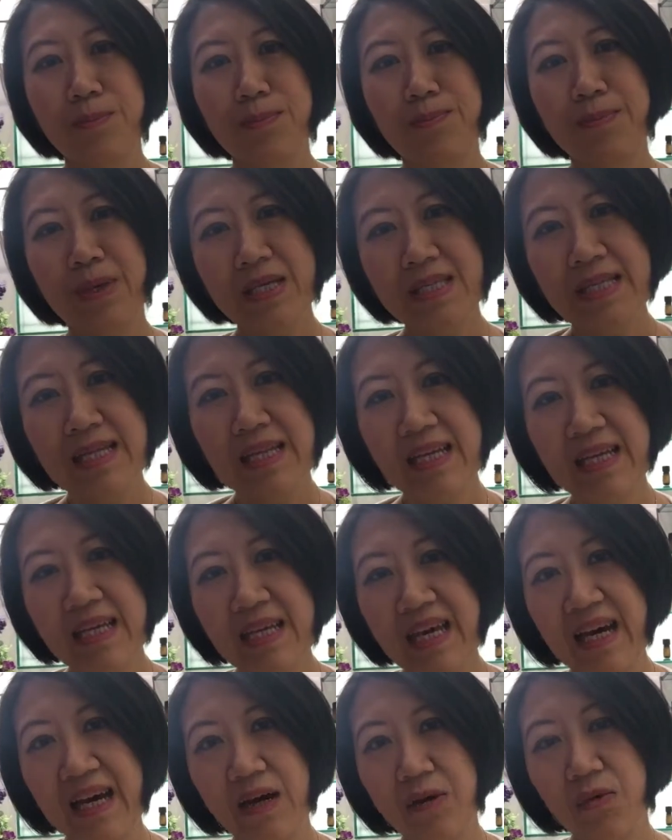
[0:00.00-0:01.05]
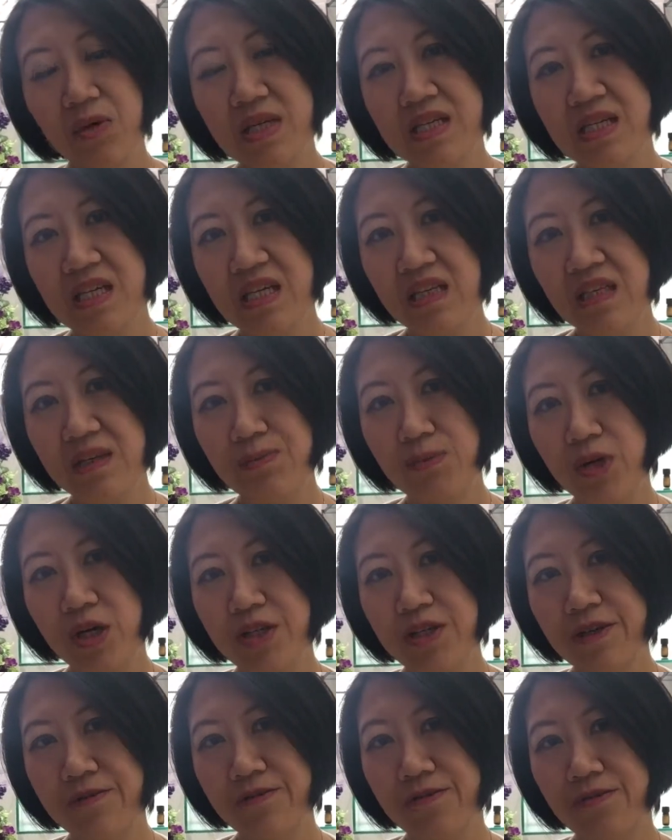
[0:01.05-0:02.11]
basically, I was in
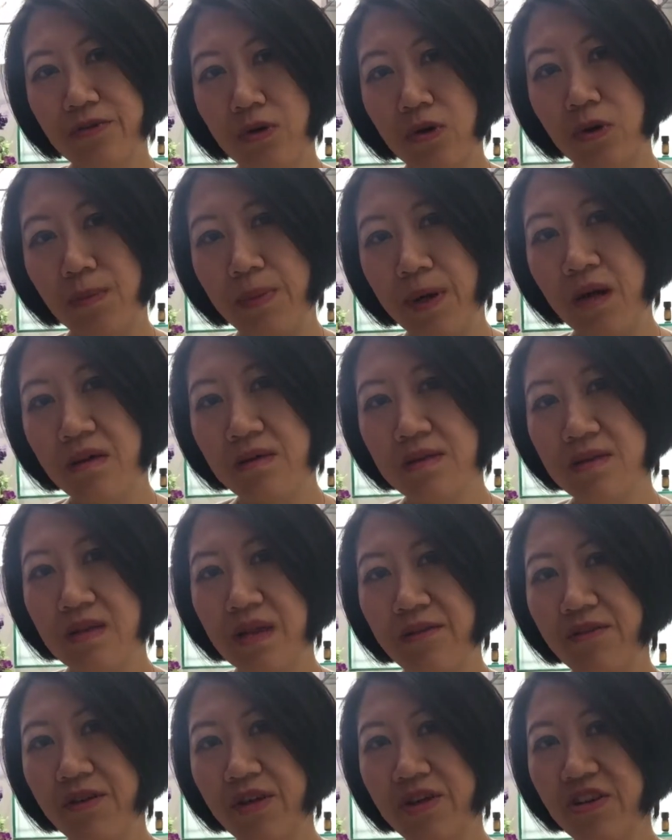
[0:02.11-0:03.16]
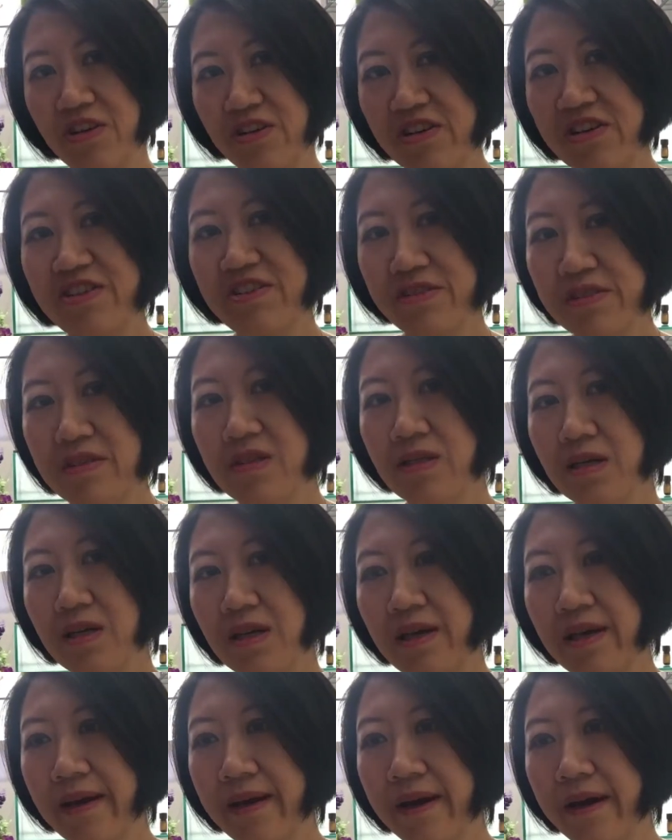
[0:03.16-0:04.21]
depression for about seven years.
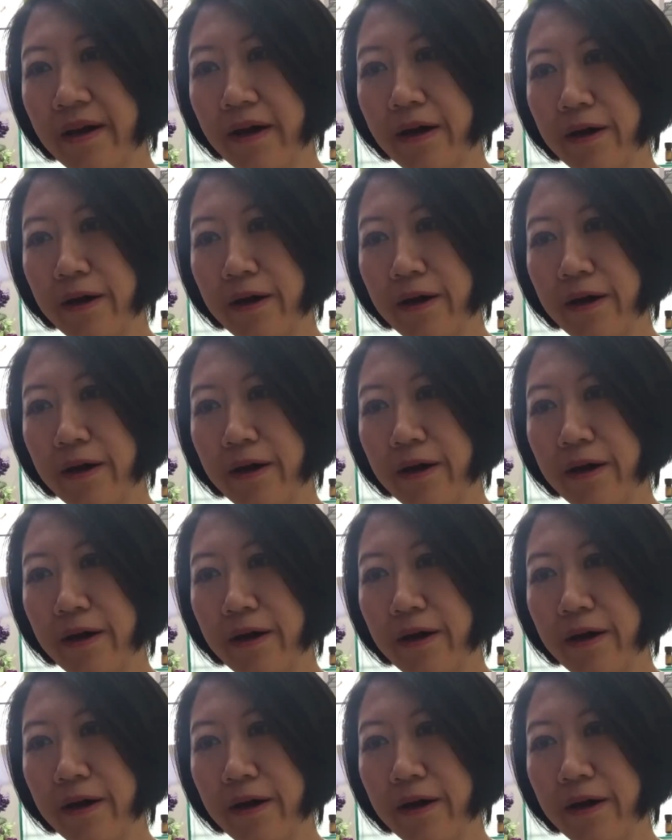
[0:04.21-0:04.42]
Wow.